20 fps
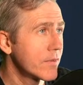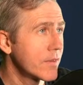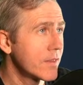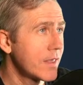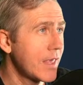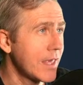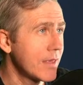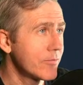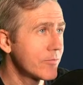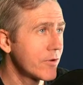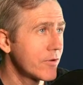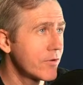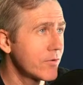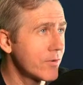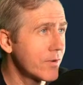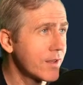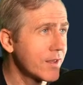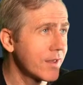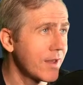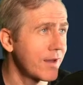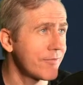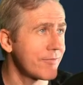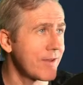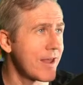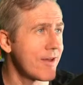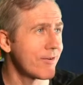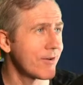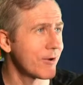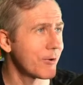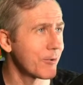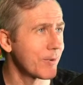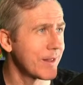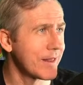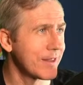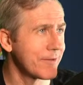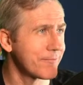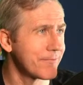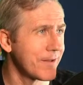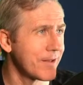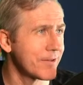games are doing. I've never
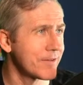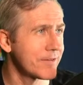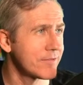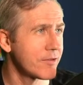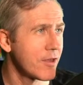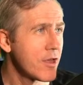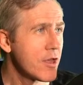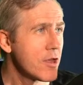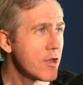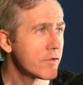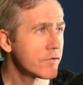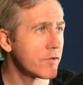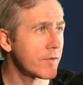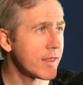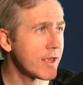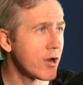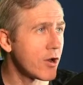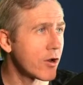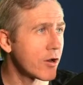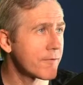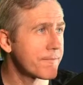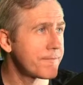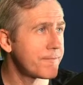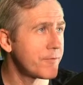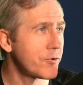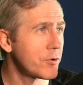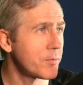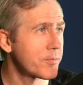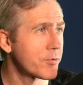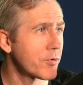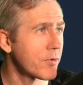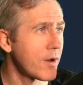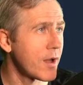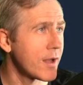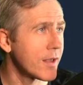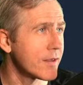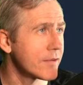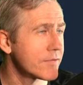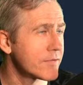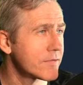really followed these. So they are full
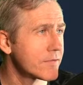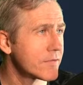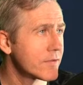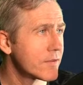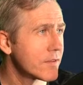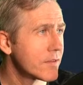price.